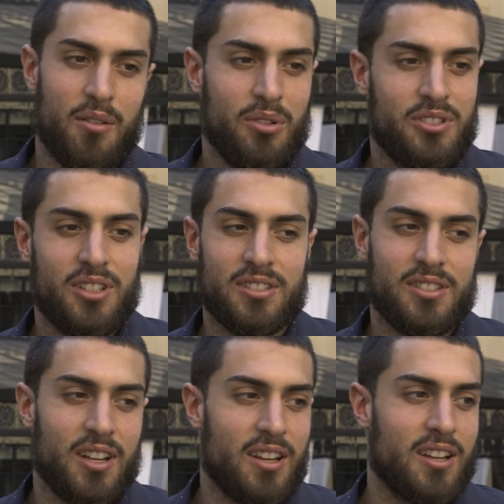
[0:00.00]
was
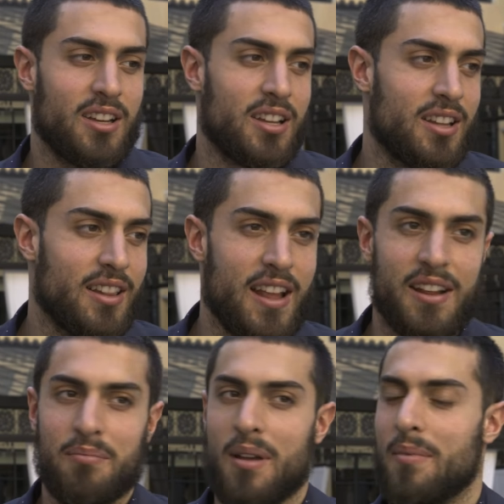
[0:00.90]
just laying
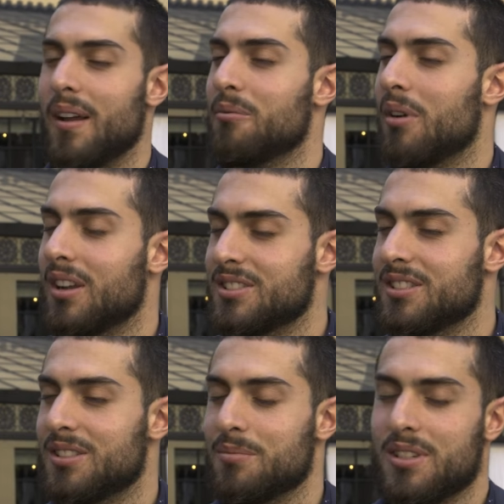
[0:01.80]
in my bed,
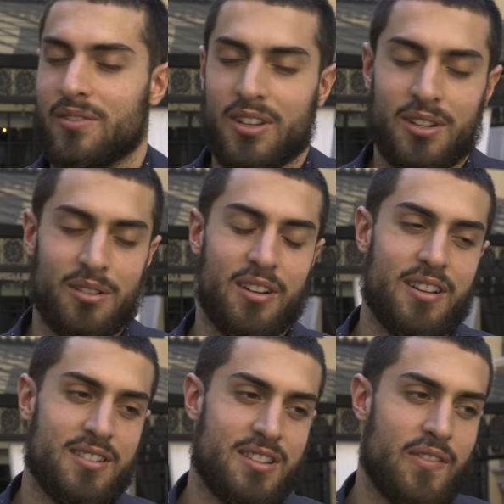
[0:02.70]
watching some TV
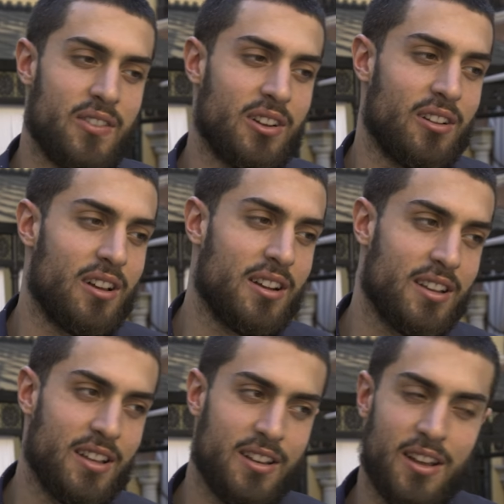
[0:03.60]
around 7
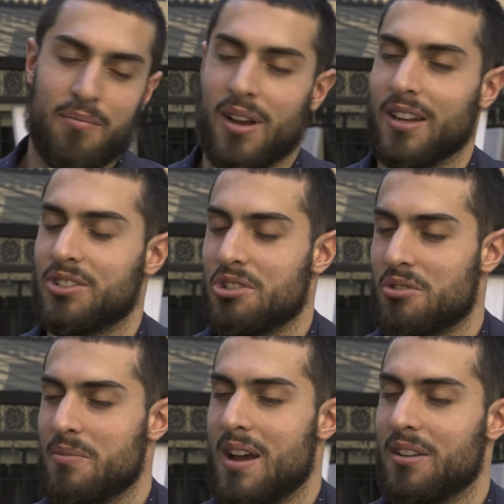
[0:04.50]
o'clock. And my
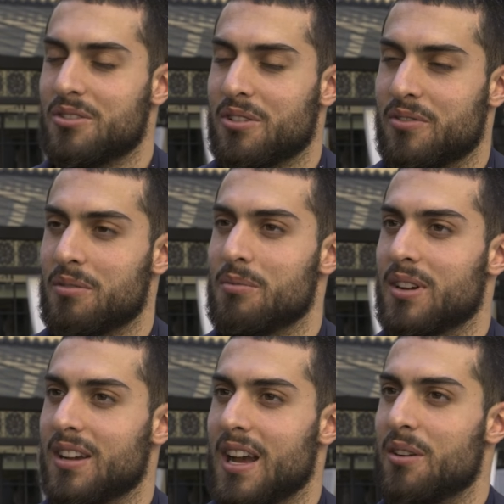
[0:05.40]
general manager from the
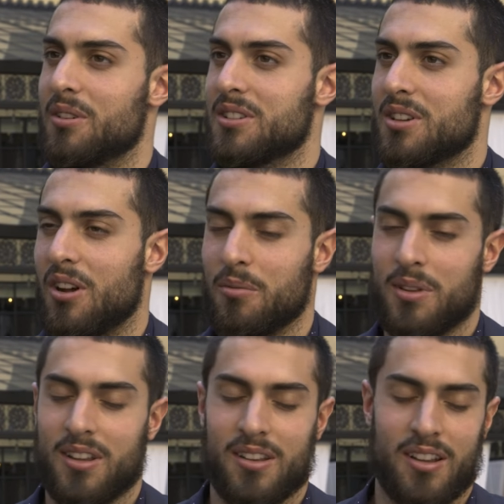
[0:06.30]
Coyotes called
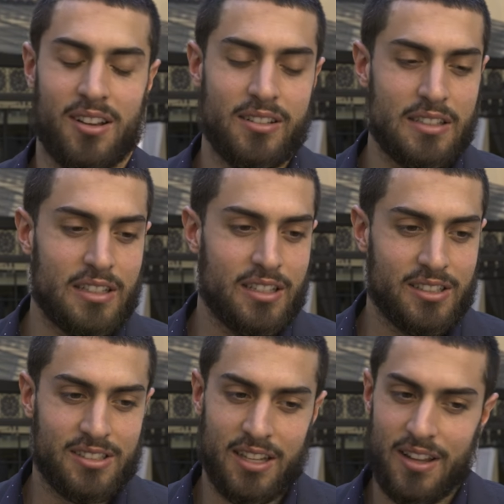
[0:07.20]
me and
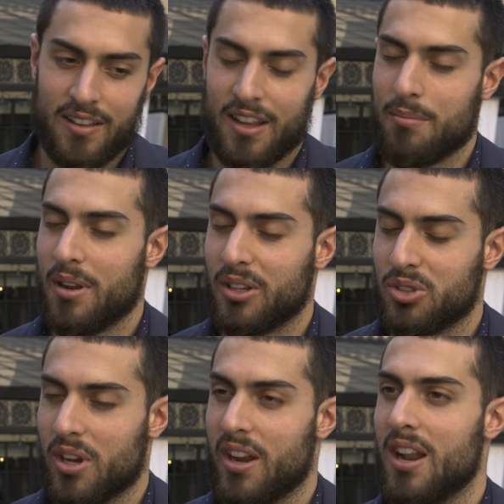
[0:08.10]
said that they had made a
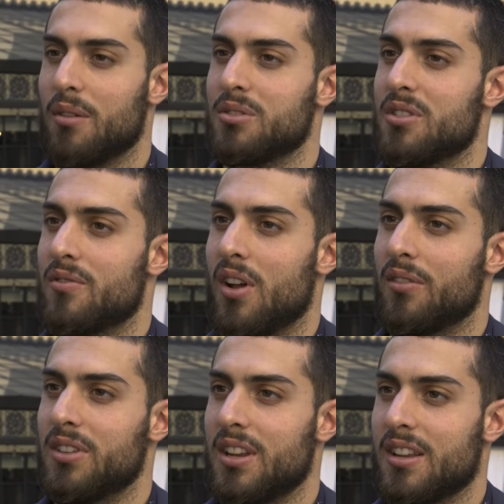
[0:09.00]
trade and I was
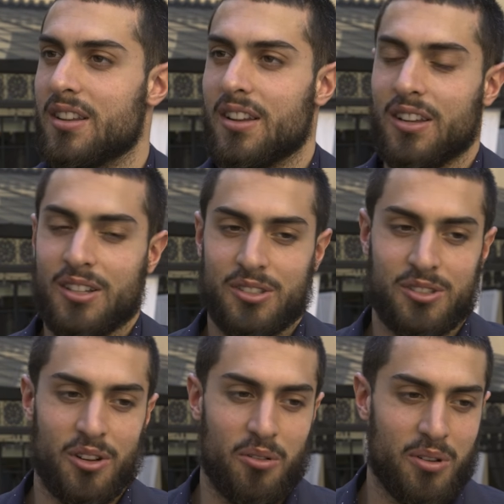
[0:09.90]
involved in it.
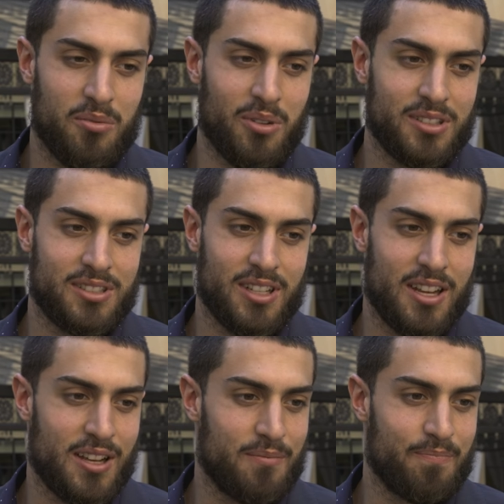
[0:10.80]
So it was,
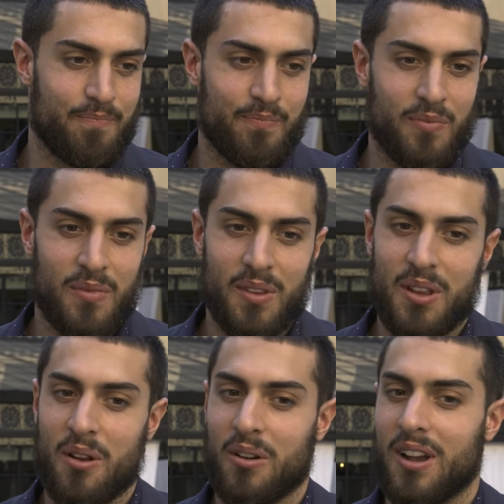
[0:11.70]

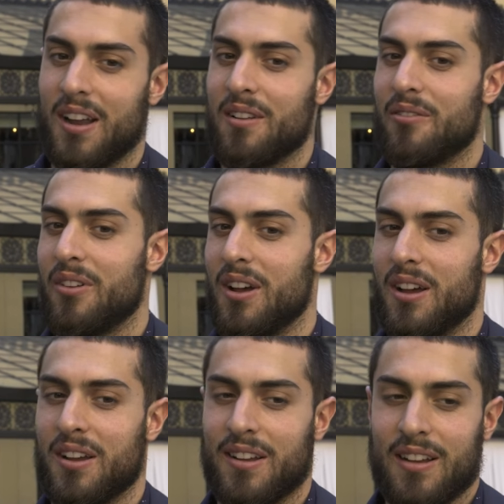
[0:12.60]
you know, kind
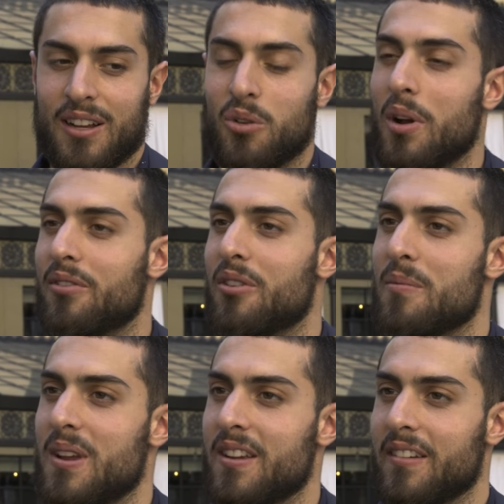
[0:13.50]
of quick for
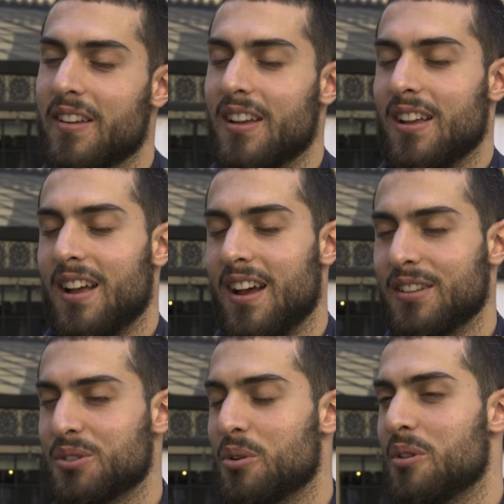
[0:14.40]
me. I had to go